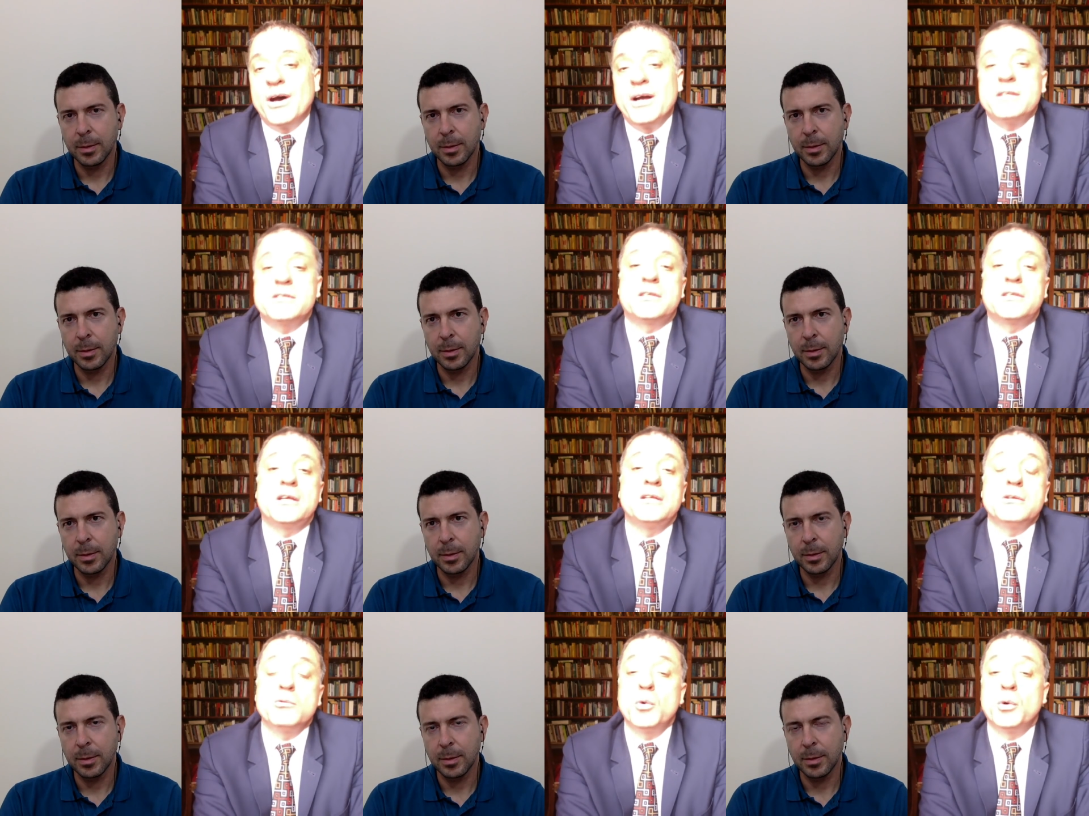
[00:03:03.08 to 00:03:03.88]
Speaker 1: rights.
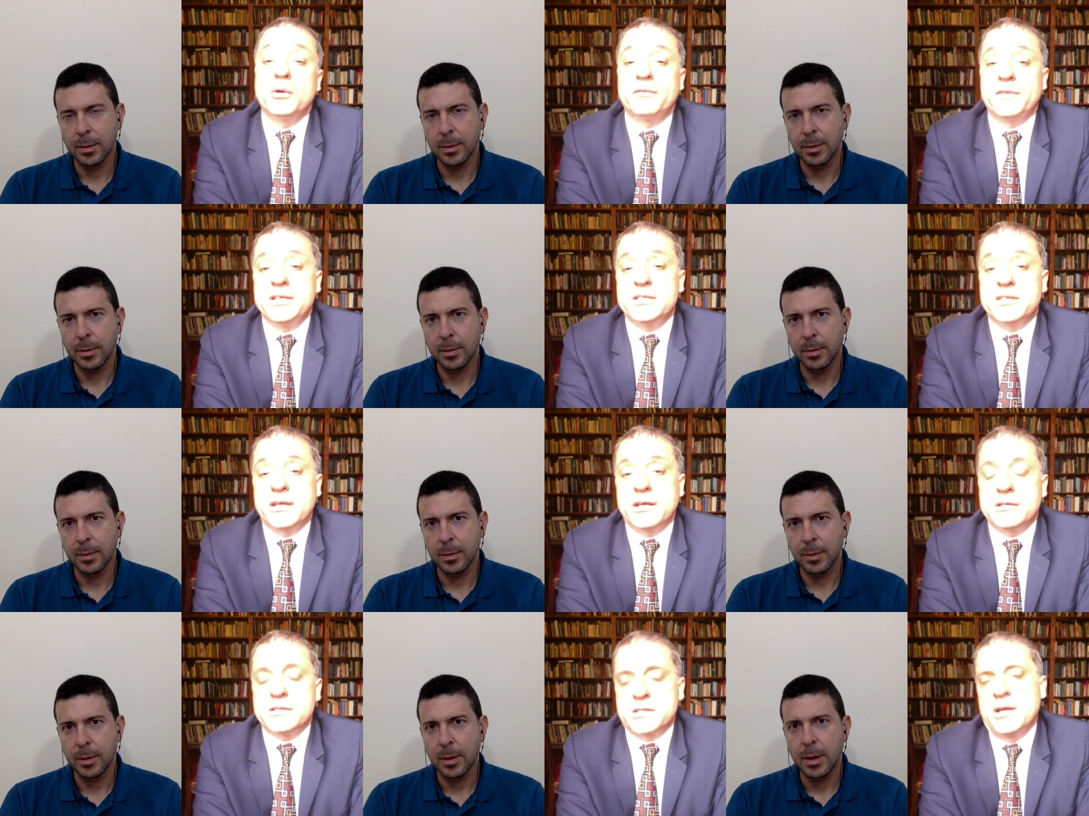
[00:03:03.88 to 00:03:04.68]
They do all of these
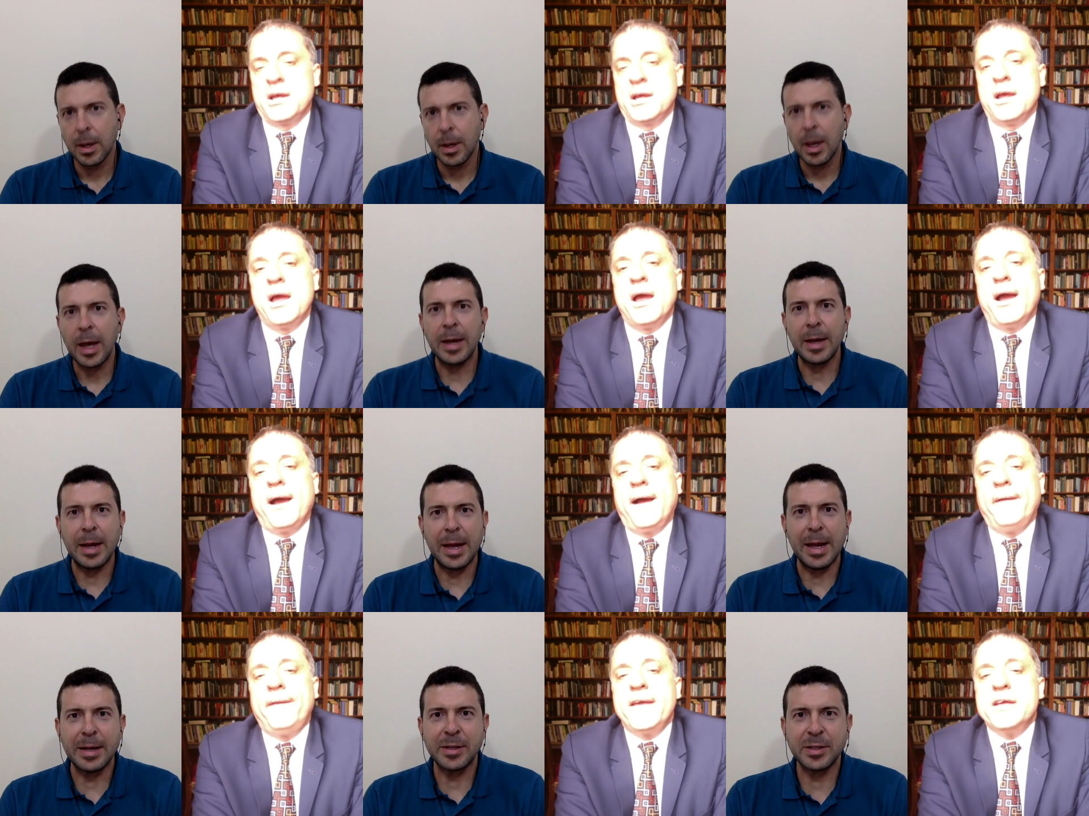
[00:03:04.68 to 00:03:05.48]
things.
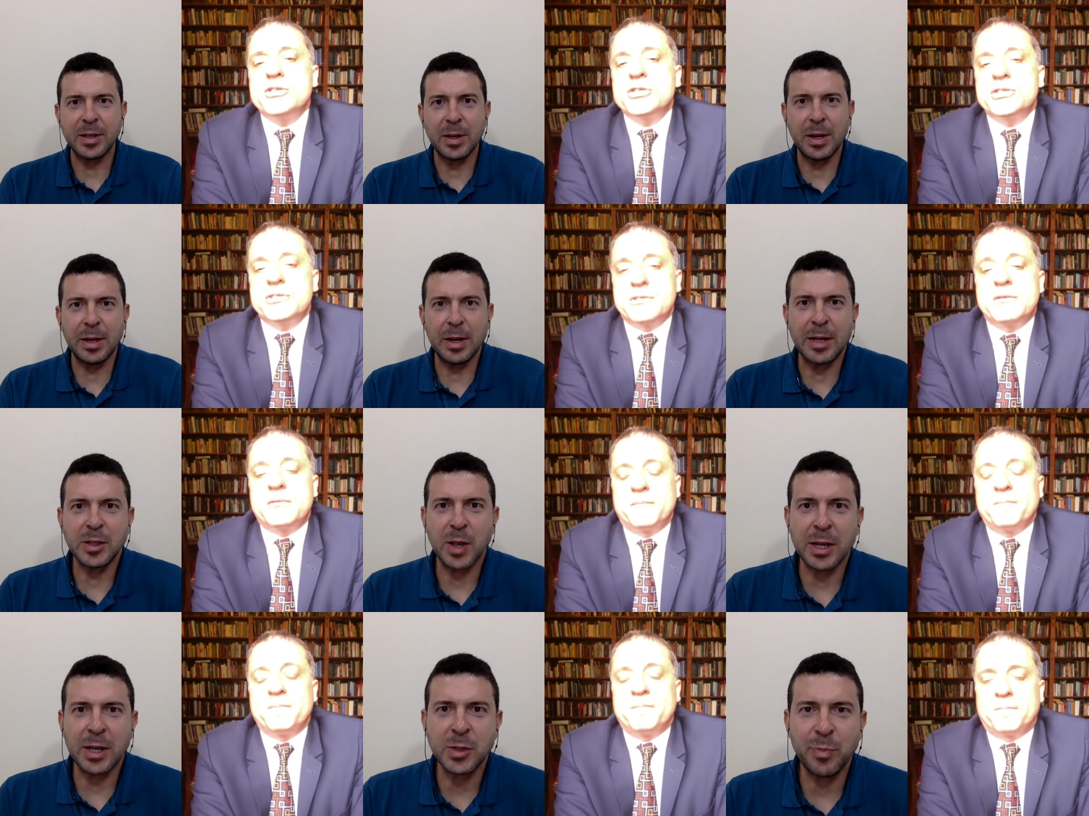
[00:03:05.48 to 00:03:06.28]
Speaker 2: And
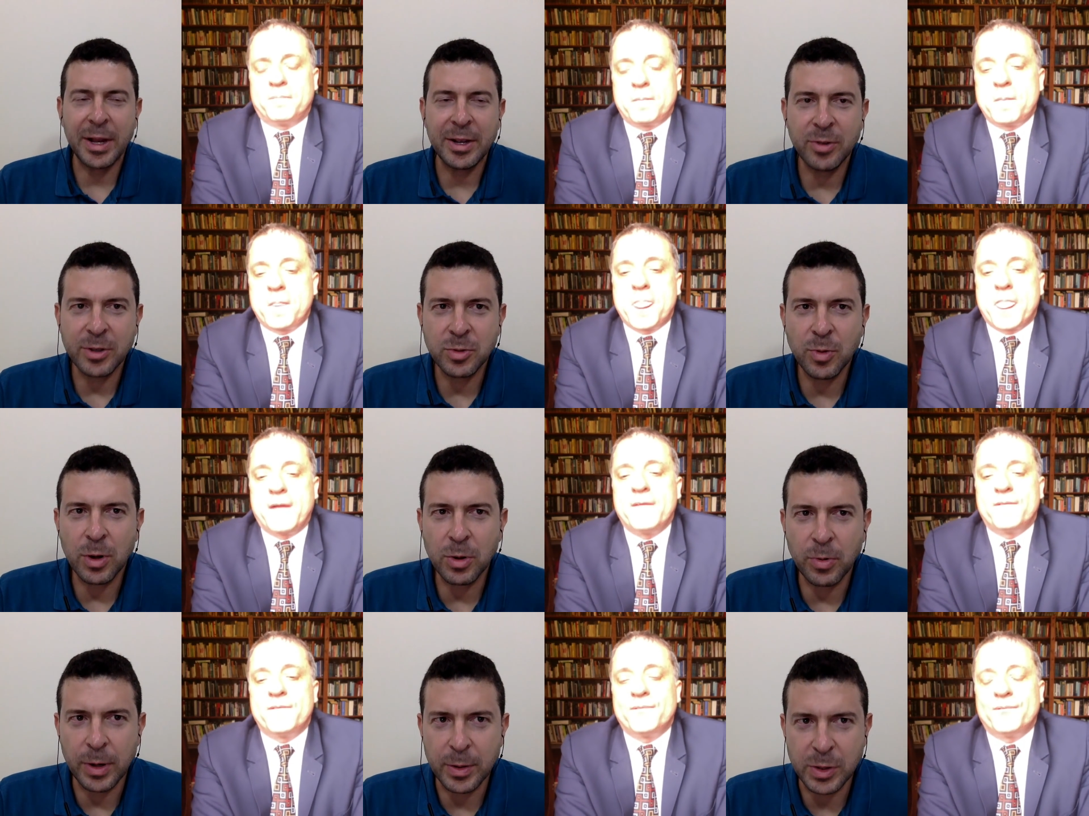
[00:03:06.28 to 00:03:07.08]
explain to us
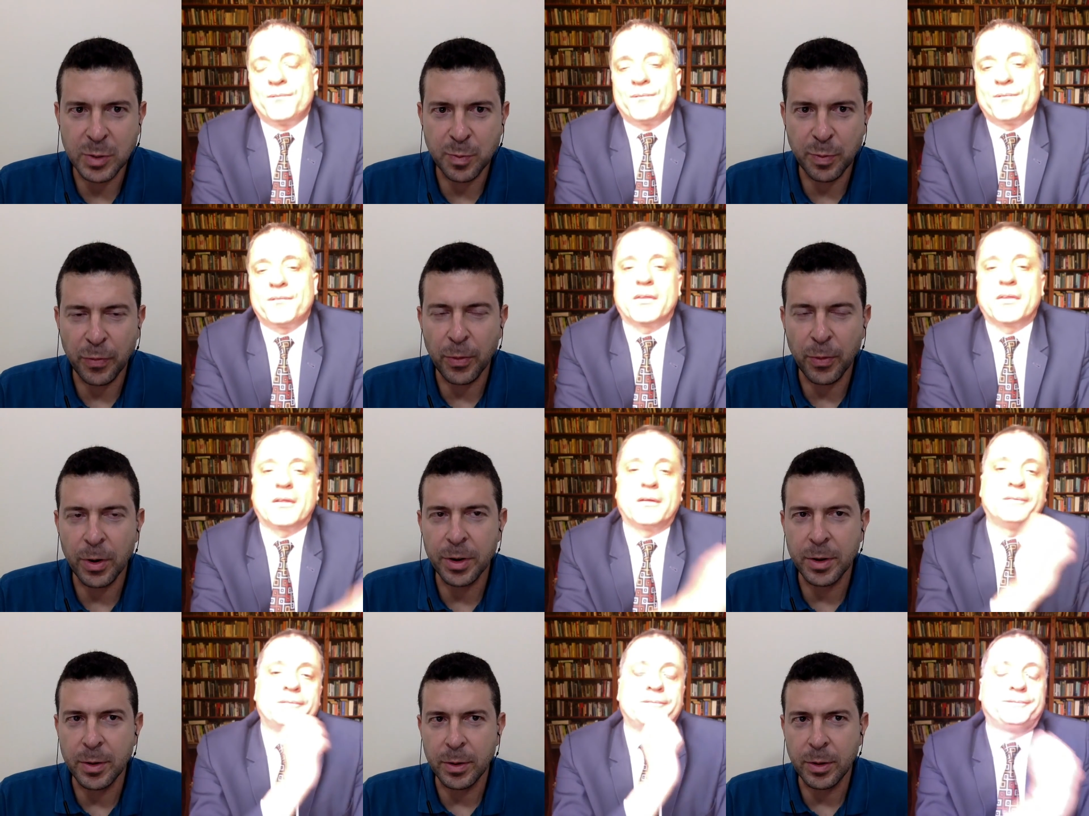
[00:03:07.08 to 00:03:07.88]
real quick, just
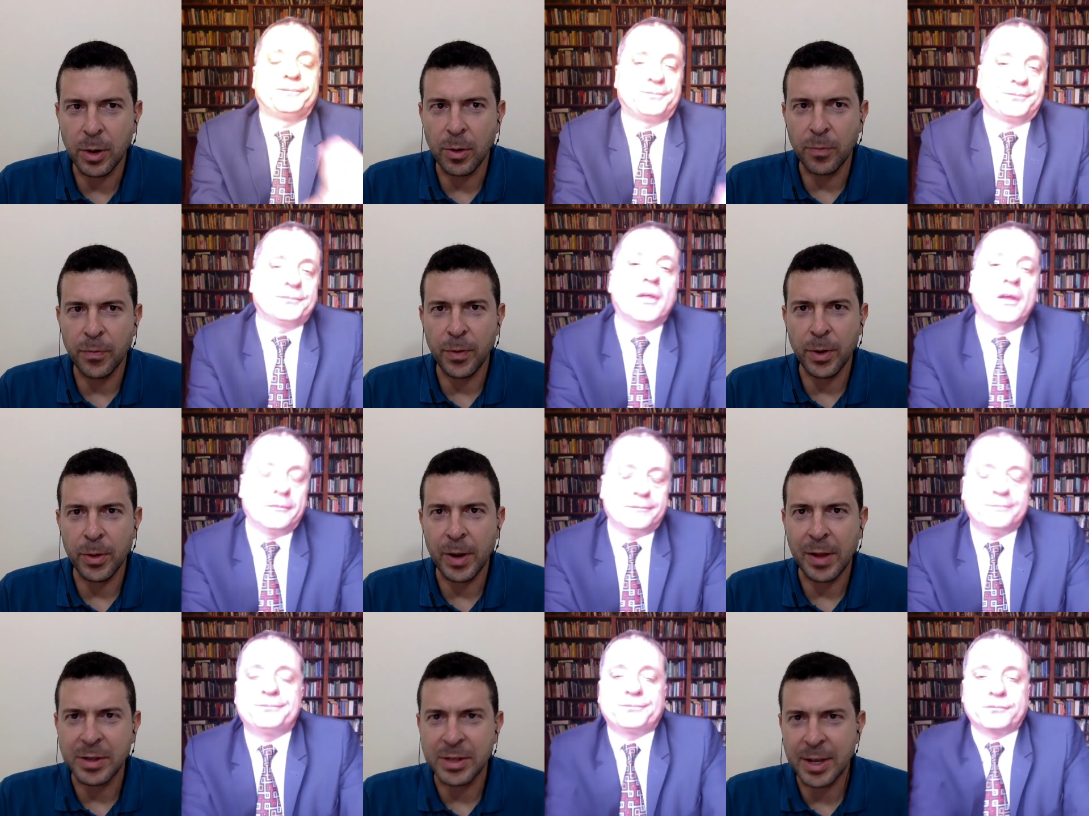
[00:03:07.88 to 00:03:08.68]
before you go
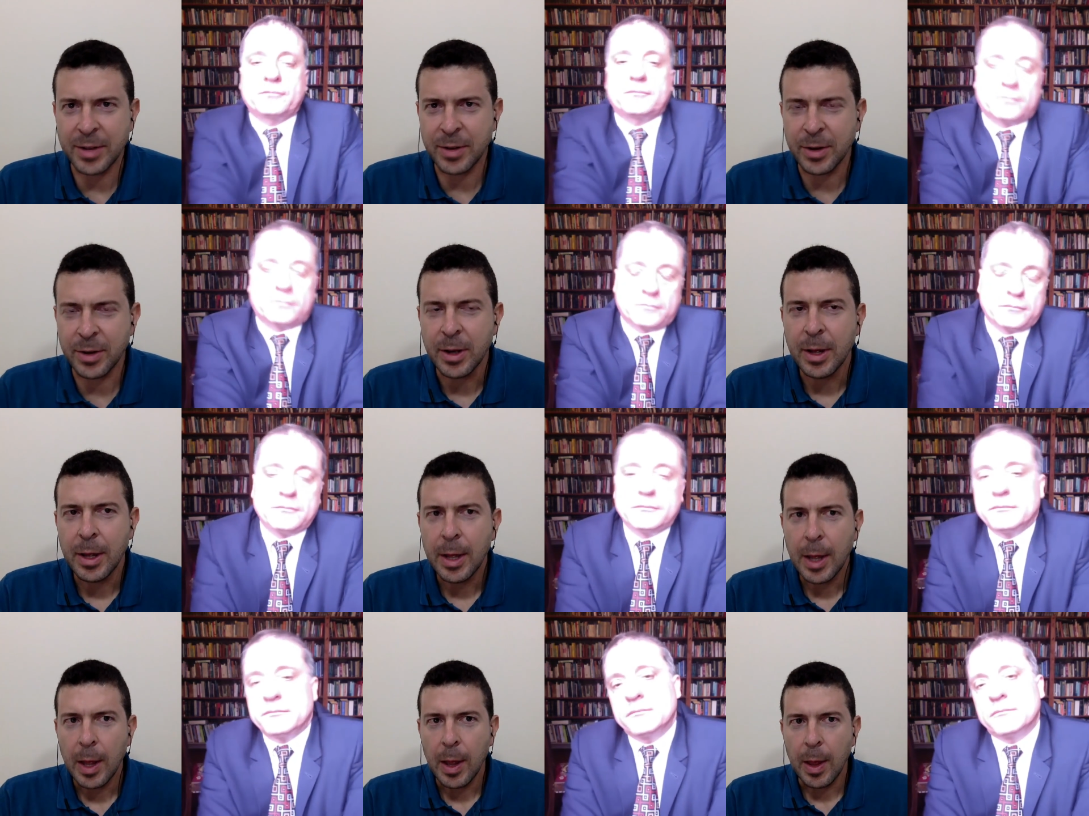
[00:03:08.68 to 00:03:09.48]
further, Alexander,
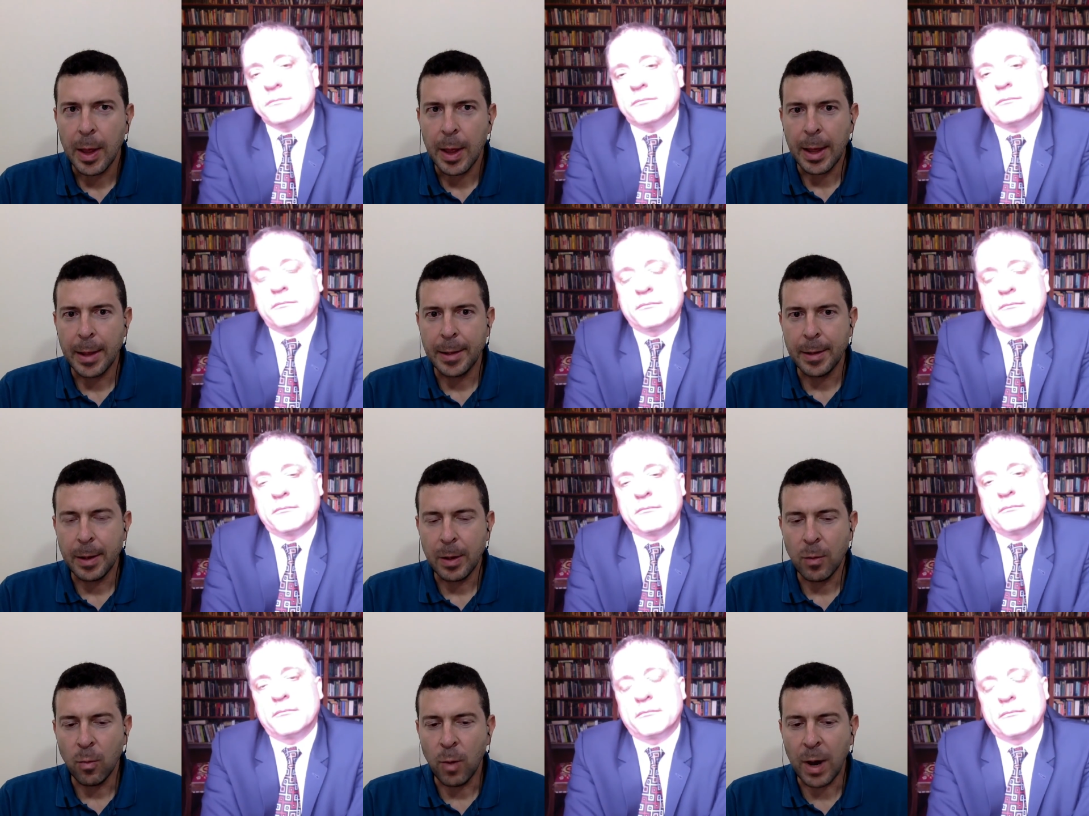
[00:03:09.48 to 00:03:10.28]

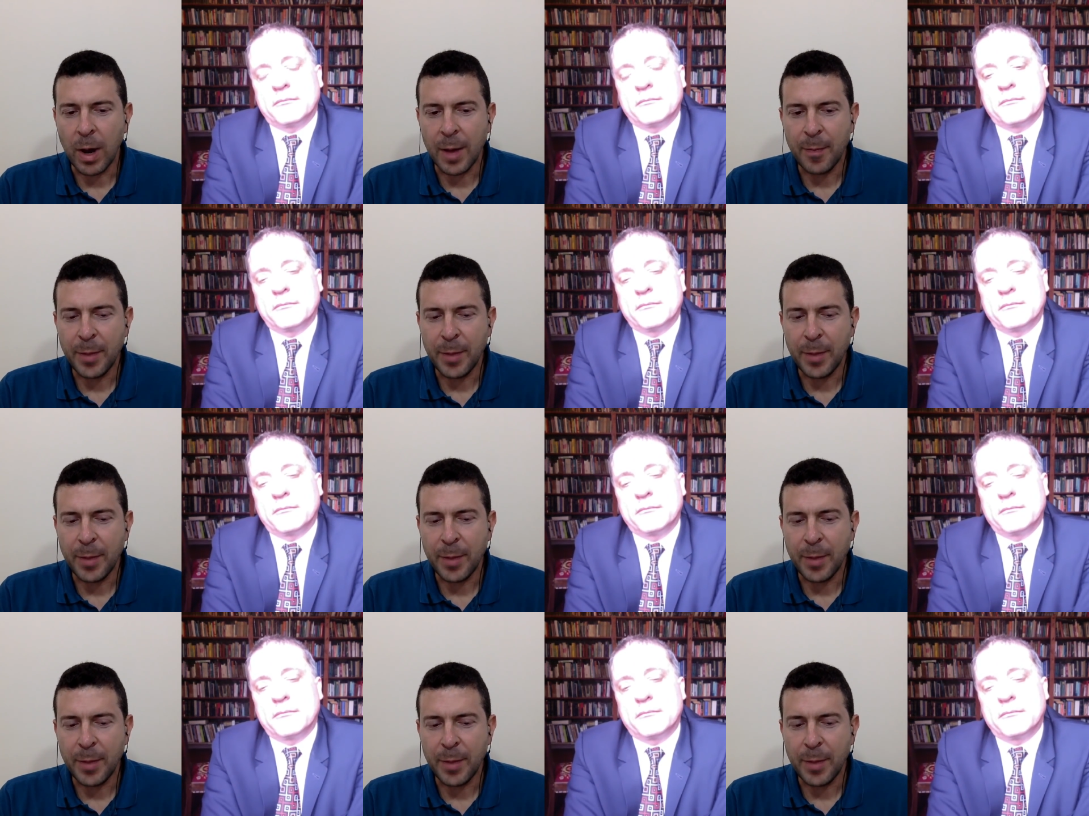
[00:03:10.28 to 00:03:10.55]
why